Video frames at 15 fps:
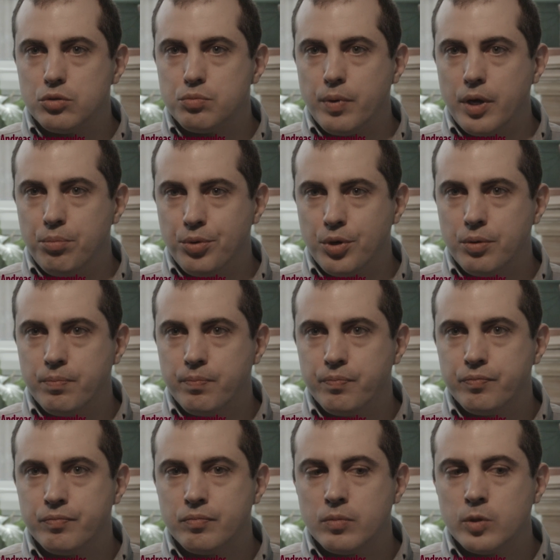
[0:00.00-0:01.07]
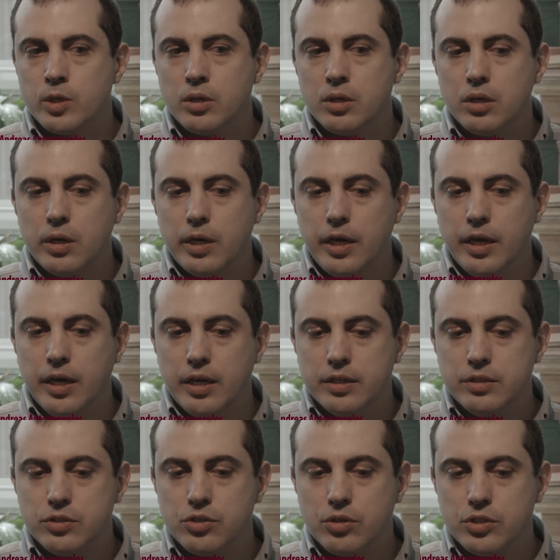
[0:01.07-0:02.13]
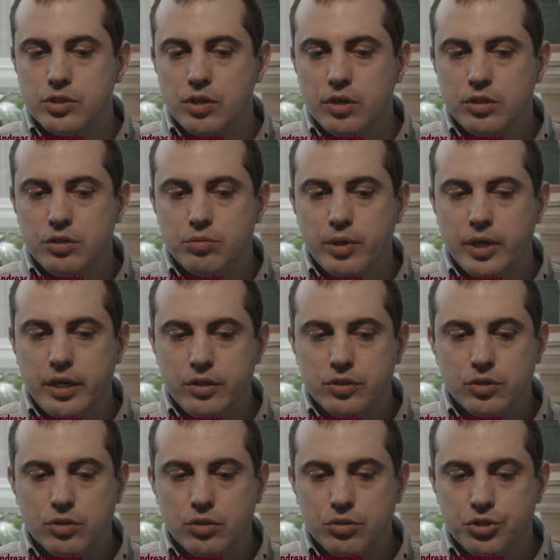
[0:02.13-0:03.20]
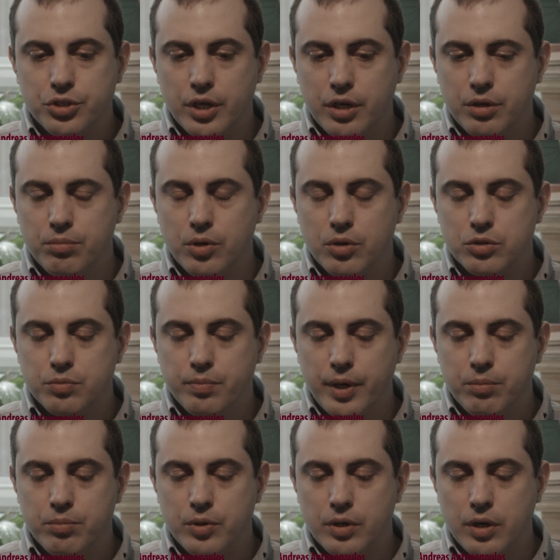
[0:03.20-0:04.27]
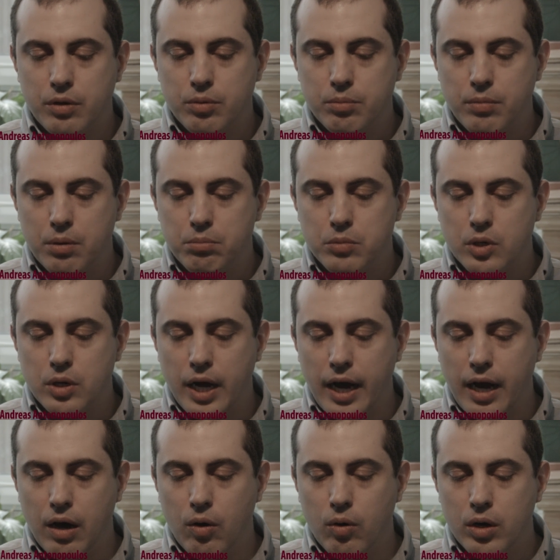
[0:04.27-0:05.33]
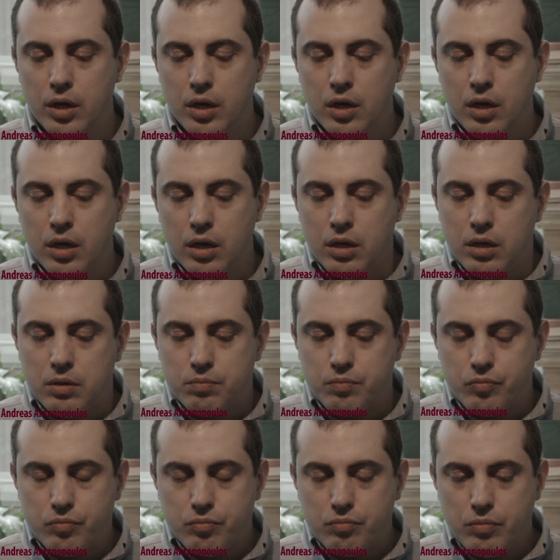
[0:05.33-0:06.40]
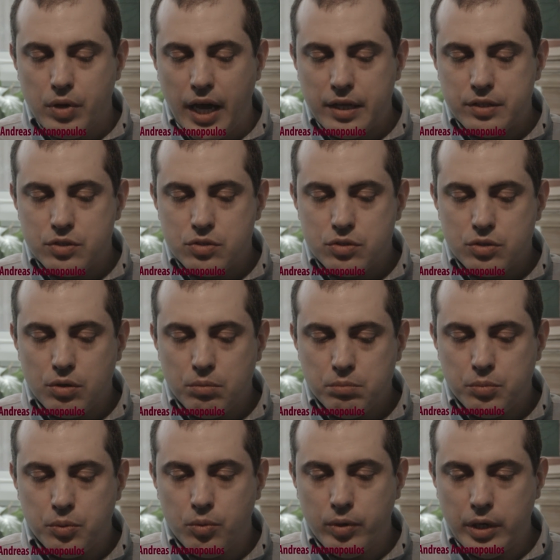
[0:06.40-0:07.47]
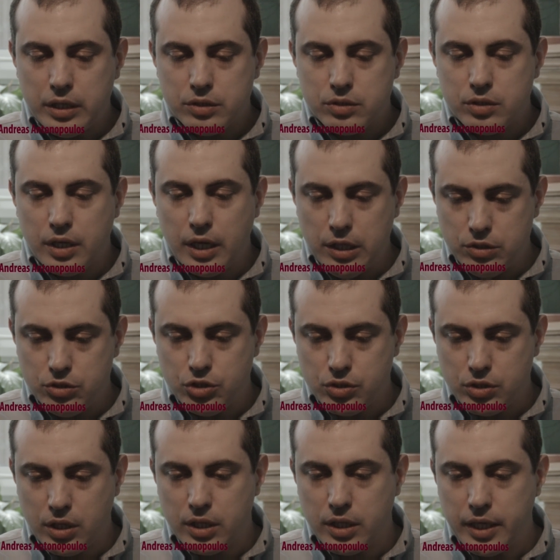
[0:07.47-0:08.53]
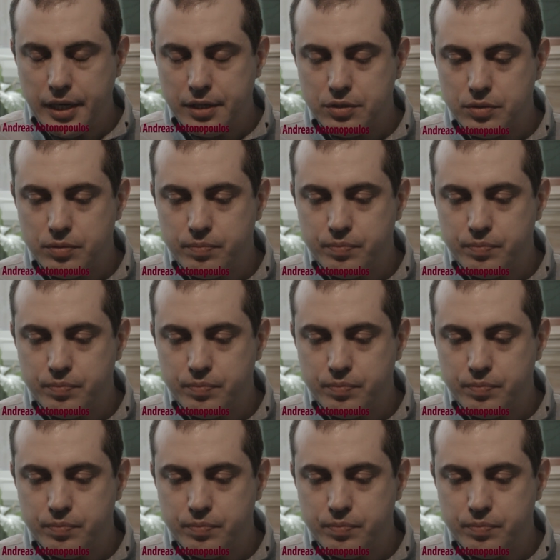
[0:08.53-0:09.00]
paper. And so I started reading Satoshi Nakamoto's paper, and I remember how at some point it just clicked.